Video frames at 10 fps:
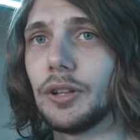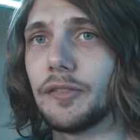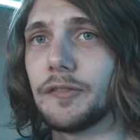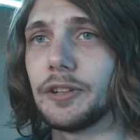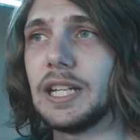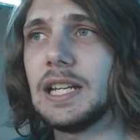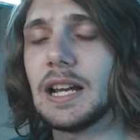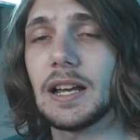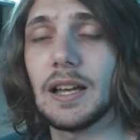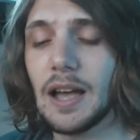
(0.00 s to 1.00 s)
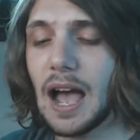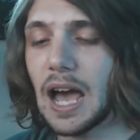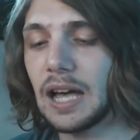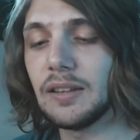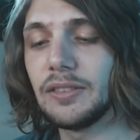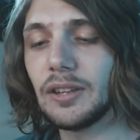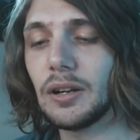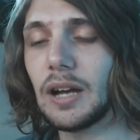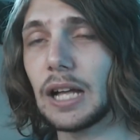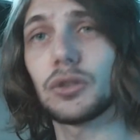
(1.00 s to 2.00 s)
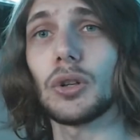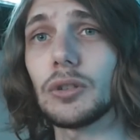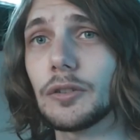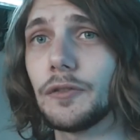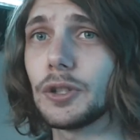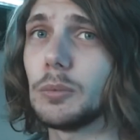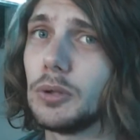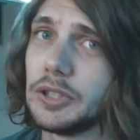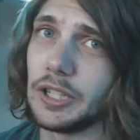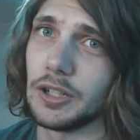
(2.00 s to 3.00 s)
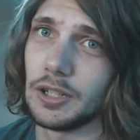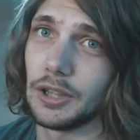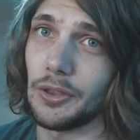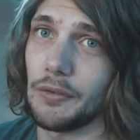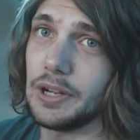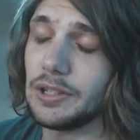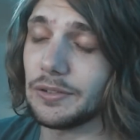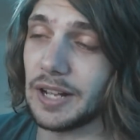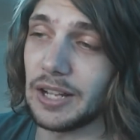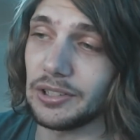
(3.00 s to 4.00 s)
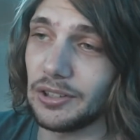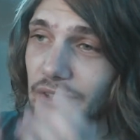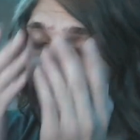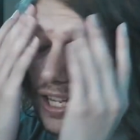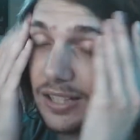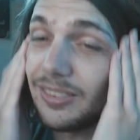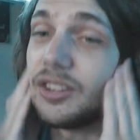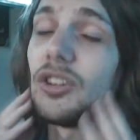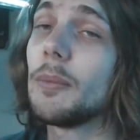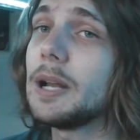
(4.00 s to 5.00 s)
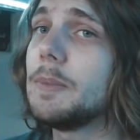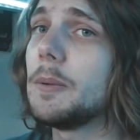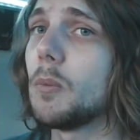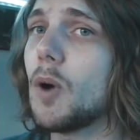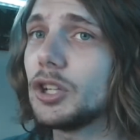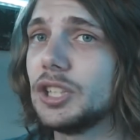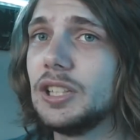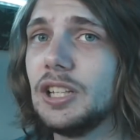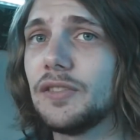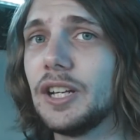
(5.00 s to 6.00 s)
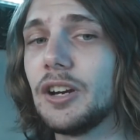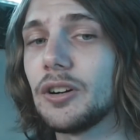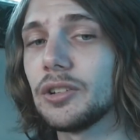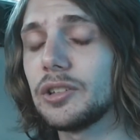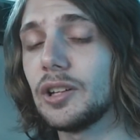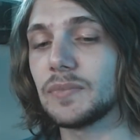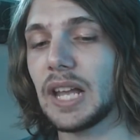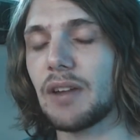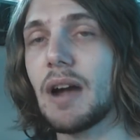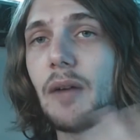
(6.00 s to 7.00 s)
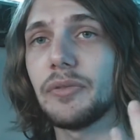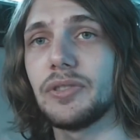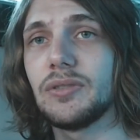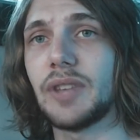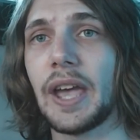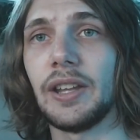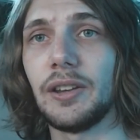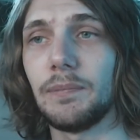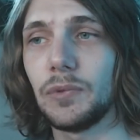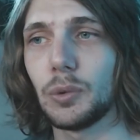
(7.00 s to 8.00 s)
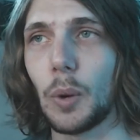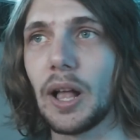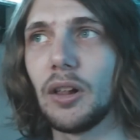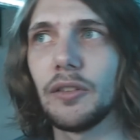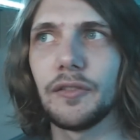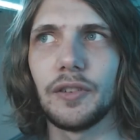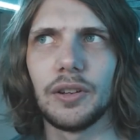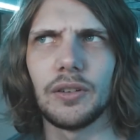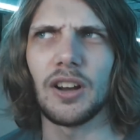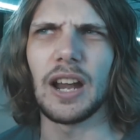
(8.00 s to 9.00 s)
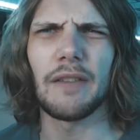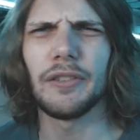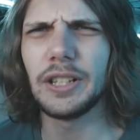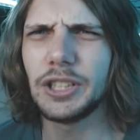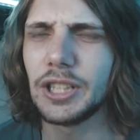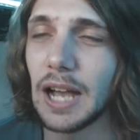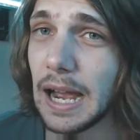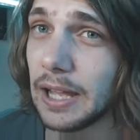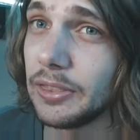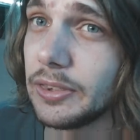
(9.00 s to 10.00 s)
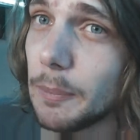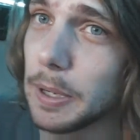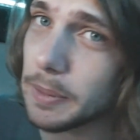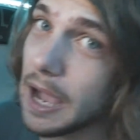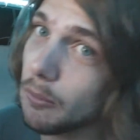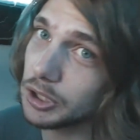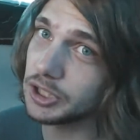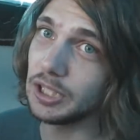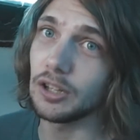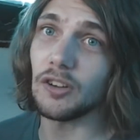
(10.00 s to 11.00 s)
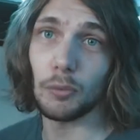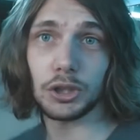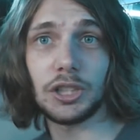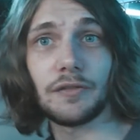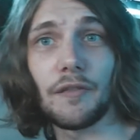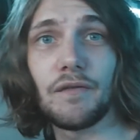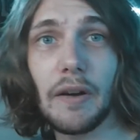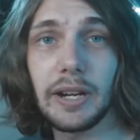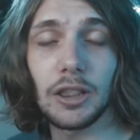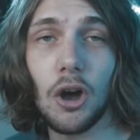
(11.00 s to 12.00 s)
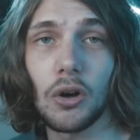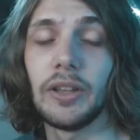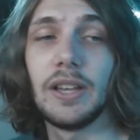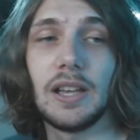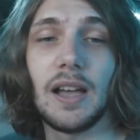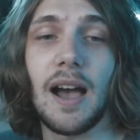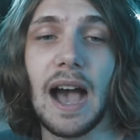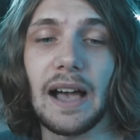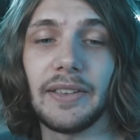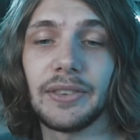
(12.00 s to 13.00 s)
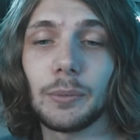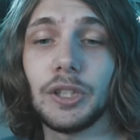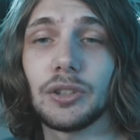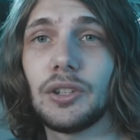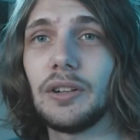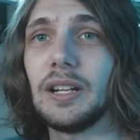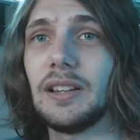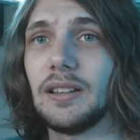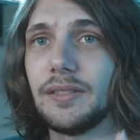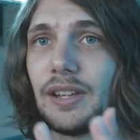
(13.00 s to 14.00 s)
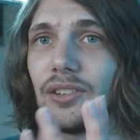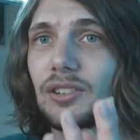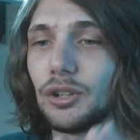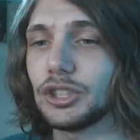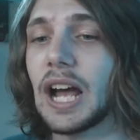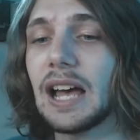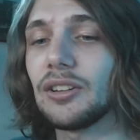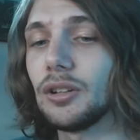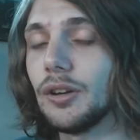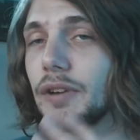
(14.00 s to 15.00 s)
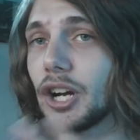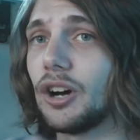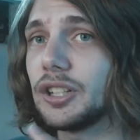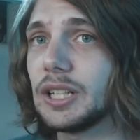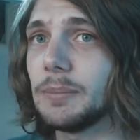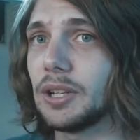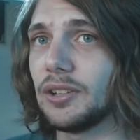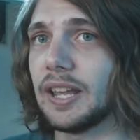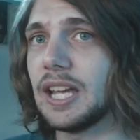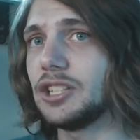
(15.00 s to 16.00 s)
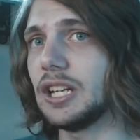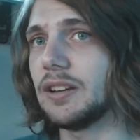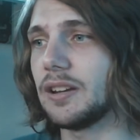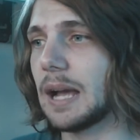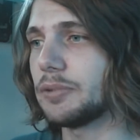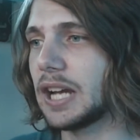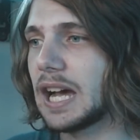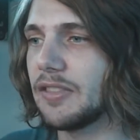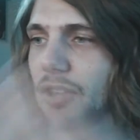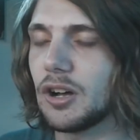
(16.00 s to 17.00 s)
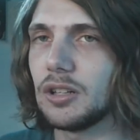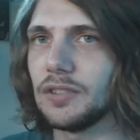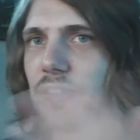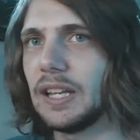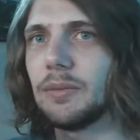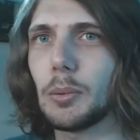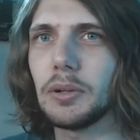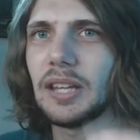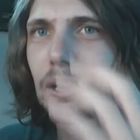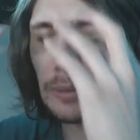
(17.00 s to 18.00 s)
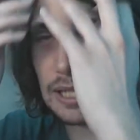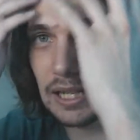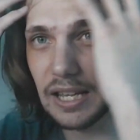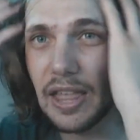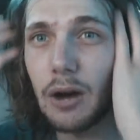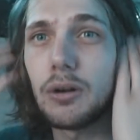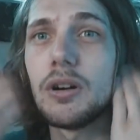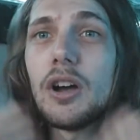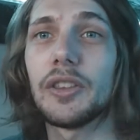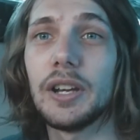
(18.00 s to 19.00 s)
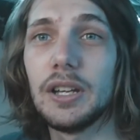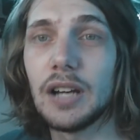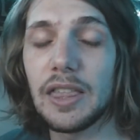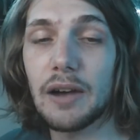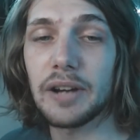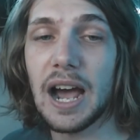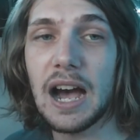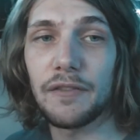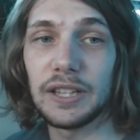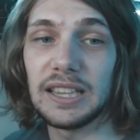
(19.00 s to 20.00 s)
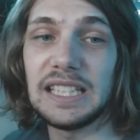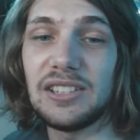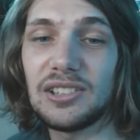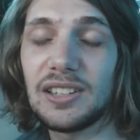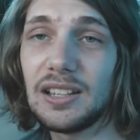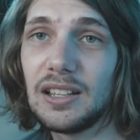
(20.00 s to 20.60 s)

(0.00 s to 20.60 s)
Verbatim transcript: Hunter 3. And I don't know if I'm going to upload it though. The reason for that is because uh, there's not many people watching these videos, like around 10 or 12 on average, and the people are watching it are not watching it for very long. And when you consider it, it's such a hassle to record it because of the HD capture card and all the thing. It probably takes like an hour or an hour and a half at least.